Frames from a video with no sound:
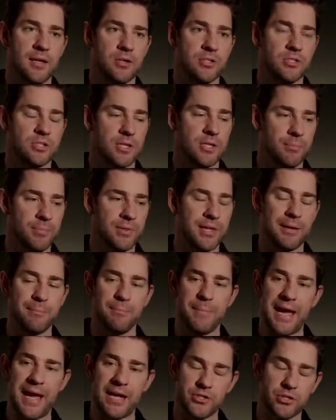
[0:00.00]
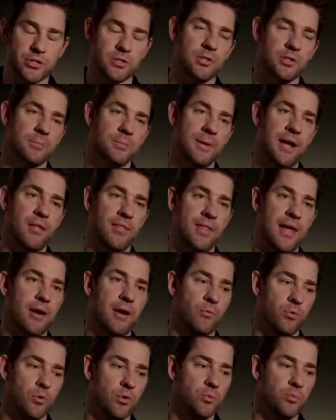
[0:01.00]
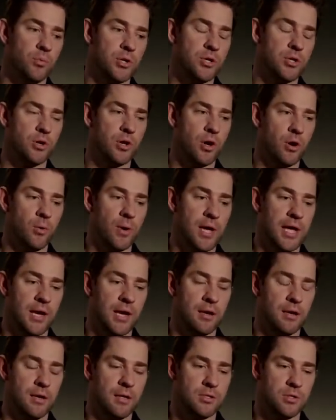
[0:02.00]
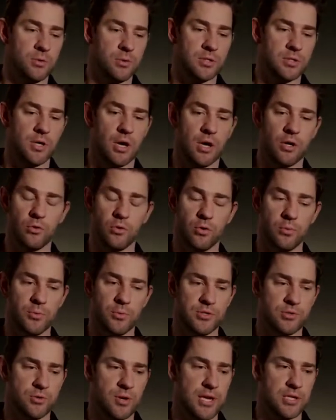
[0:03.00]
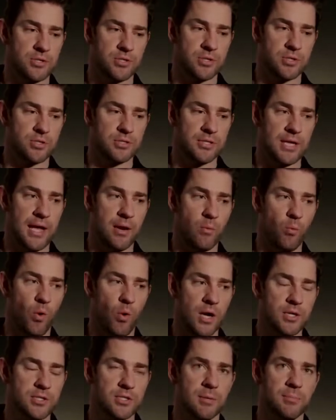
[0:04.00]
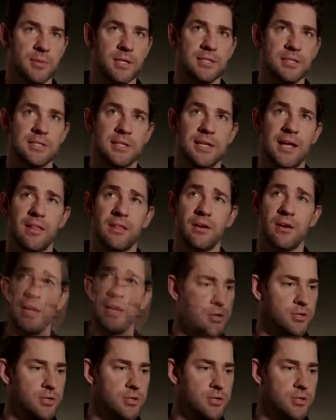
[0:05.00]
There's something magical about that room when you go in to a dark room with strangers and watch something together.